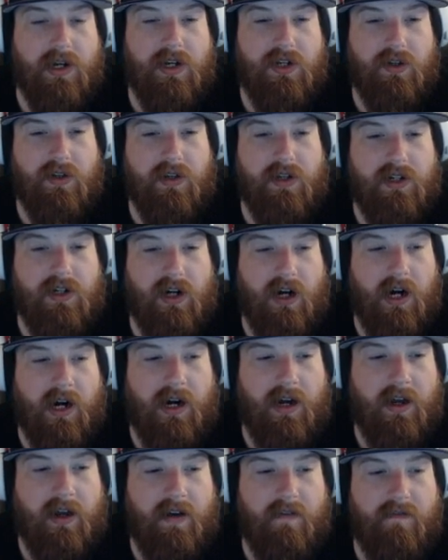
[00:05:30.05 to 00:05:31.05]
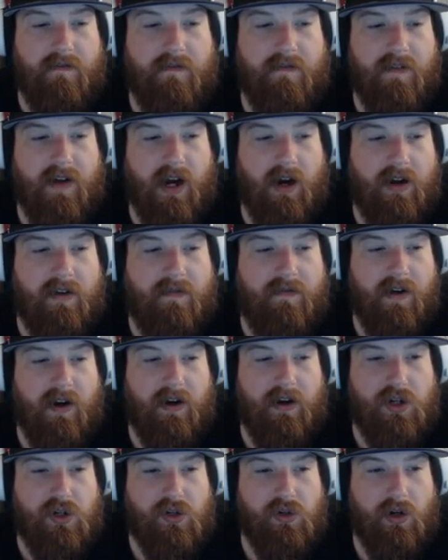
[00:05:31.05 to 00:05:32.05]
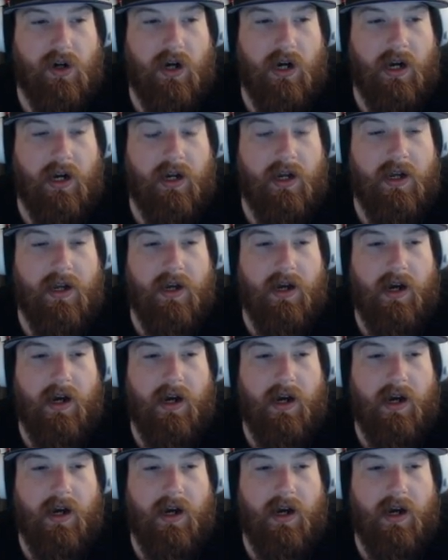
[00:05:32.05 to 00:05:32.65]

So this card, very, very strong.